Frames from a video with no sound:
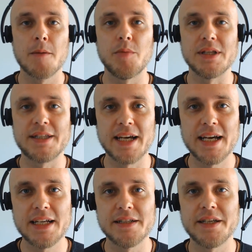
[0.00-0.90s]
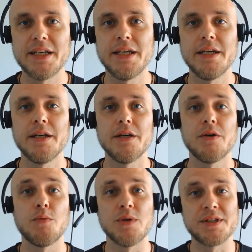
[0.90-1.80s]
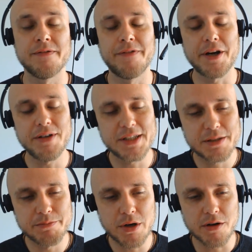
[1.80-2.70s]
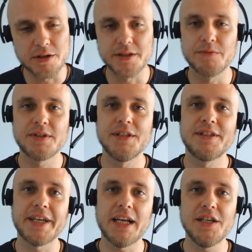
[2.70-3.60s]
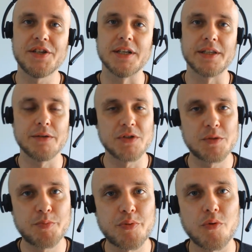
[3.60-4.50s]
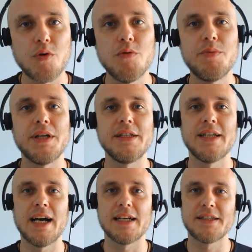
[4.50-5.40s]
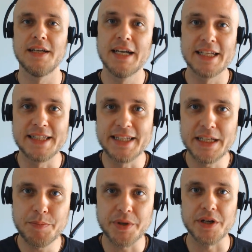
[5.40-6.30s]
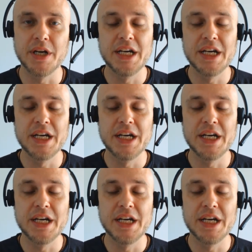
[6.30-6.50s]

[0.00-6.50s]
But then he was very smart, he was intelligent, he was probing that deeper.